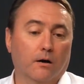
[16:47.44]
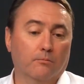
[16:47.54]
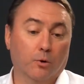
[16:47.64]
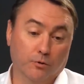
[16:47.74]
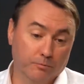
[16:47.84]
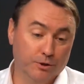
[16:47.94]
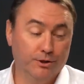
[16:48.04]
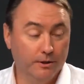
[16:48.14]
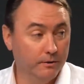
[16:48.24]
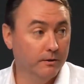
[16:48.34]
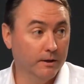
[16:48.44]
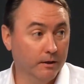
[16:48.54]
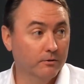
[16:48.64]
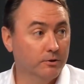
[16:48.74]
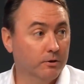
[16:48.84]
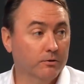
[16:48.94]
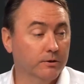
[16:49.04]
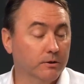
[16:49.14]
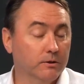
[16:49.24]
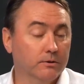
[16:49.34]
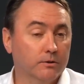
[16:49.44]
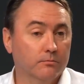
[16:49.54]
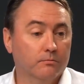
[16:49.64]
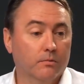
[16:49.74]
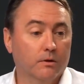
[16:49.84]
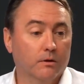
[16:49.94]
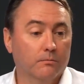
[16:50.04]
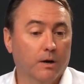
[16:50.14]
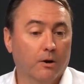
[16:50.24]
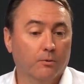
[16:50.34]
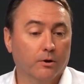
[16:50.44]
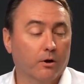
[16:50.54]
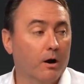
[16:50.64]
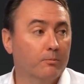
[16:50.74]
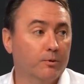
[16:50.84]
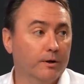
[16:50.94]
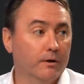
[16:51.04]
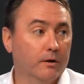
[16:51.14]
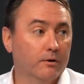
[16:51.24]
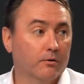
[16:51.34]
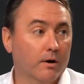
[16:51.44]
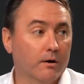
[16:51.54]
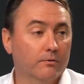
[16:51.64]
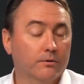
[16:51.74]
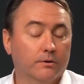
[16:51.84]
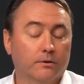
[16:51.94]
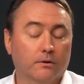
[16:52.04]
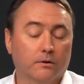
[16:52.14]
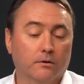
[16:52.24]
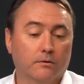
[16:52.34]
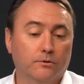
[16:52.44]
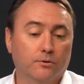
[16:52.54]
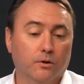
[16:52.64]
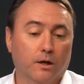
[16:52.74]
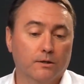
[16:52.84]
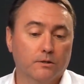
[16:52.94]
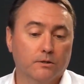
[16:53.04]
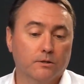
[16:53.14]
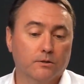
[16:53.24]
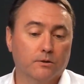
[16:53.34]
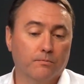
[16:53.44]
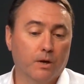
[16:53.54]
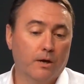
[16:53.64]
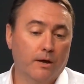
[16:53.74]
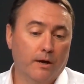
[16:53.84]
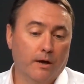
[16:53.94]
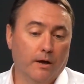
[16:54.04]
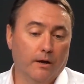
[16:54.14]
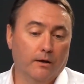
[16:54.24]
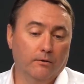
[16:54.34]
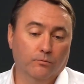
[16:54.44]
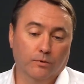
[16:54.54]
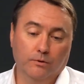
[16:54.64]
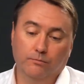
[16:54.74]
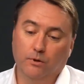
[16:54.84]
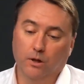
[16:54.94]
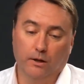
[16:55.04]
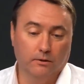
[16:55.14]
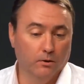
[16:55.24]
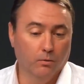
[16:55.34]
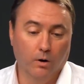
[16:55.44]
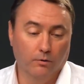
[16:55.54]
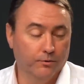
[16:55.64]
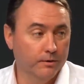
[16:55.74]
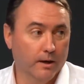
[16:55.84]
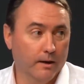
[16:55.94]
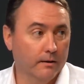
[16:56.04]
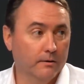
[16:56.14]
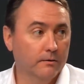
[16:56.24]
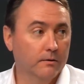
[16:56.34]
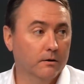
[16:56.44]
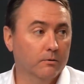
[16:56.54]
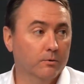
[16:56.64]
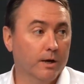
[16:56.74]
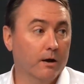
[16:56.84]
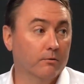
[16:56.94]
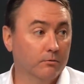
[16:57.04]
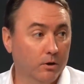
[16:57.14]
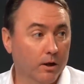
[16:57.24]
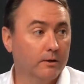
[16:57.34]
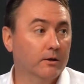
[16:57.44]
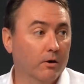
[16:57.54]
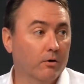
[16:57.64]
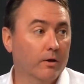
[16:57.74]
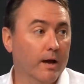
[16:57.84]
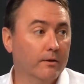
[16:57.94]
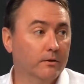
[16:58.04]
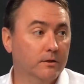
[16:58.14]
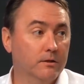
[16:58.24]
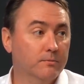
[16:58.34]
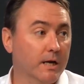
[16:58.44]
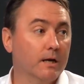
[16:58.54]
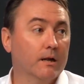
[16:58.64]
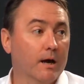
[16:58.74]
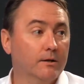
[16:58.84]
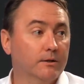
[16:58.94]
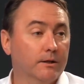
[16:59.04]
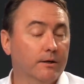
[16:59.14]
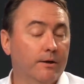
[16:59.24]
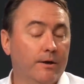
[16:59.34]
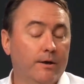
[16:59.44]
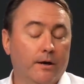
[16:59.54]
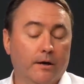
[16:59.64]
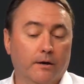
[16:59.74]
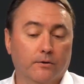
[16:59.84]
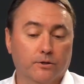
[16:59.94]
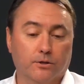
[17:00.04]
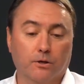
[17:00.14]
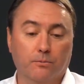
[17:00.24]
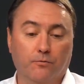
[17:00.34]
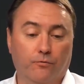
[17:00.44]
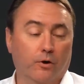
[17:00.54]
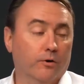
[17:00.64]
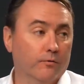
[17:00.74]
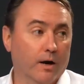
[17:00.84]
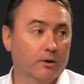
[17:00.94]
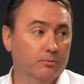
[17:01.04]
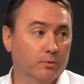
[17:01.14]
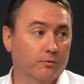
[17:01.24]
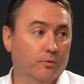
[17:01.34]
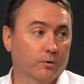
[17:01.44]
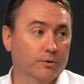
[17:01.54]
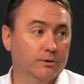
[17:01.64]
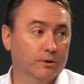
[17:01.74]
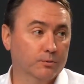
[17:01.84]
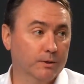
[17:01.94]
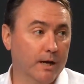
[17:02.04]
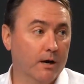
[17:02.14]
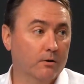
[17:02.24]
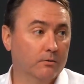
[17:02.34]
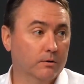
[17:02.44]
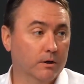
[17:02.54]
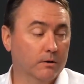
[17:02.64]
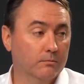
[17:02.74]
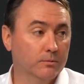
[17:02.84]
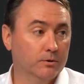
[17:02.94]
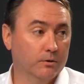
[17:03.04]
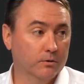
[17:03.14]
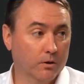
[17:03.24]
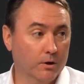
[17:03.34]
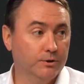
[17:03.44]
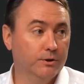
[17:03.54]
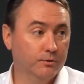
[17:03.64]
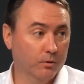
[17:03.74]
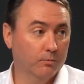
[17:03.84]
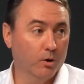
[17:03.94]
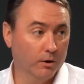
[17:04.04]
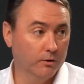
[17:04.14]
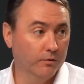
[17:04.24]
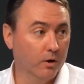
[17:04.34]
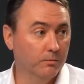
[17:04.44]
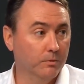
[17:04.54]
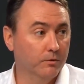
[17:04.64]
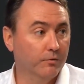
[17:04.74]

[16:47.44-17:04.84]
Both the machine and again the charging system, how we're going to operate it underground, utilize the system. And we collected a wealth of data. We're now collecting all that. The team's analyzing it. And this is going to be very valuable for us as we now start to launch into our product development